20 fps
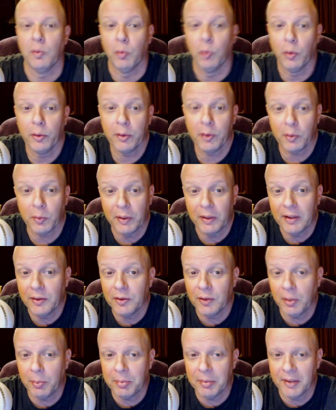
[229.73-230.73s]
The Warrior Queen
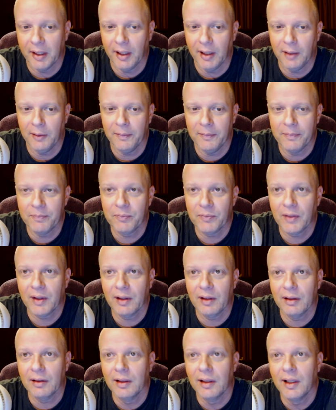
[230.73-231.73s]
is up now.
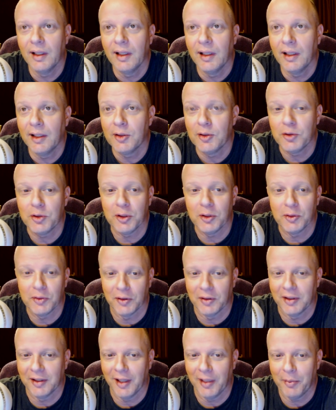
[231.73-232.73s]
She is
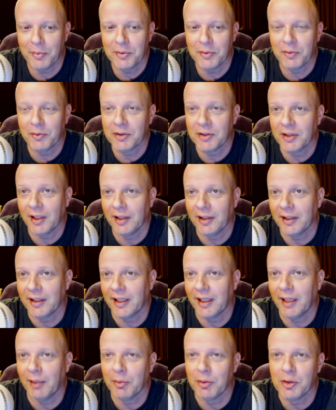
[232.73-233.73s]
on the opposite side of
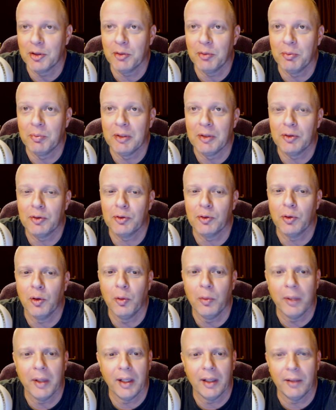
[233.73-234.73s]
the camera, and she would be so
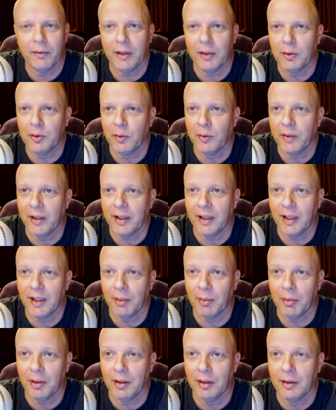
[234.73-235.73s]
mad if I turned that
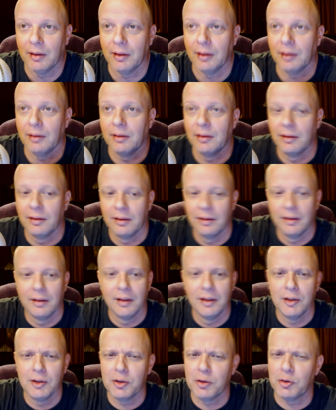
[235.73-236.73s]
camera on her.
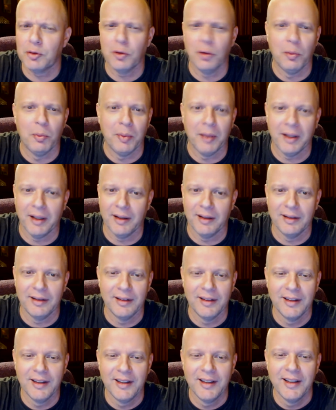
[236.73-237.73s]
She's so mad.
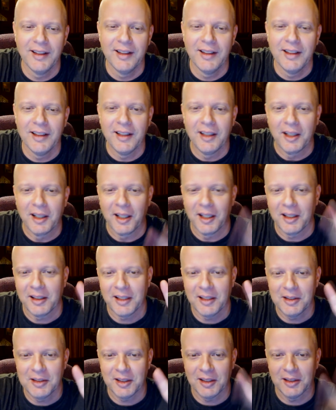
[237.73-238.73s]
All right,
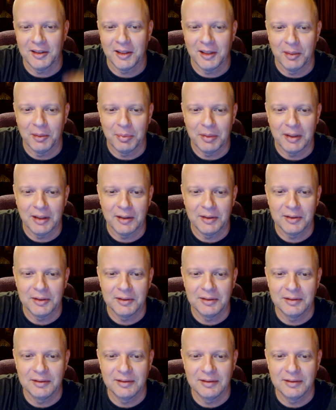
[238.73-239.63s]
I'll catch you guys later. Peace.